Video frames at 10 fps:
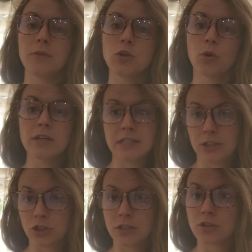your
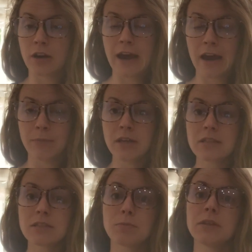addictions or
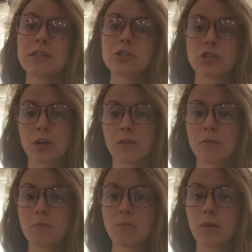habits, please share
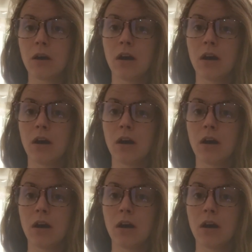them